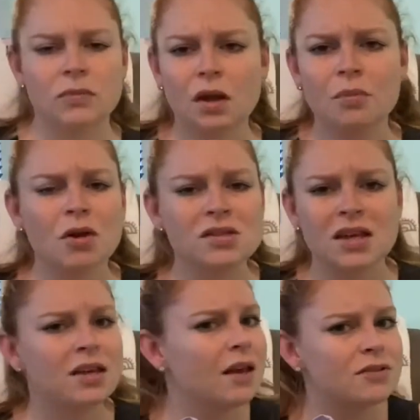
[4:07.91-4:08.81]
I'm not
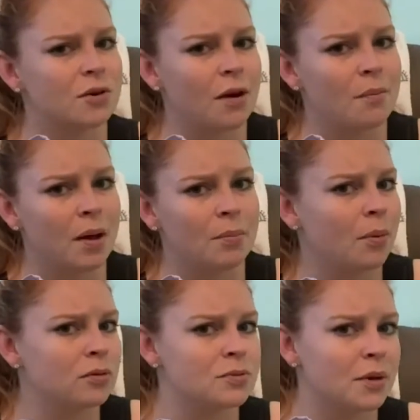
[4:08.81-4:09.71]
saying you have to go out and buy
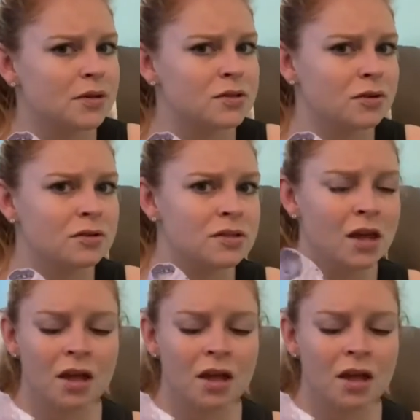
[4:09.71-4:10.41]
Bonds Wonder Suits